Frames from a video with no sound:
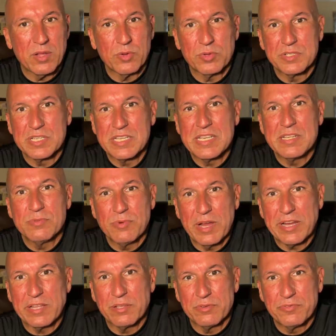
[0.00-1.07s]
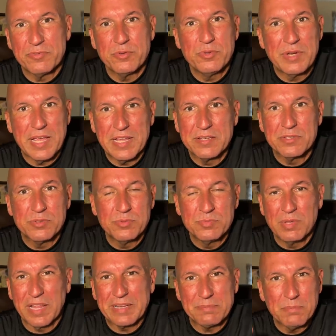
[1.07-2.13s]
or to eat regular food and do
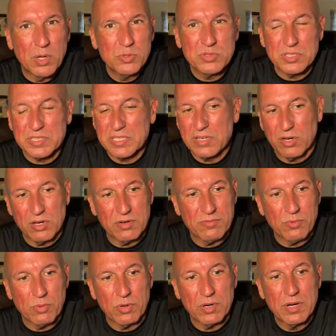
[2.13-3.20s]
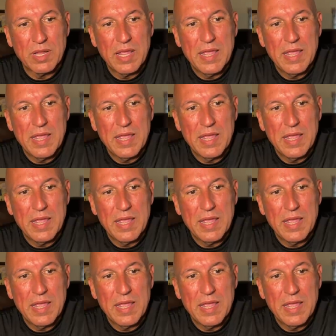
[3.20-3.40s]
like mostly carnivore?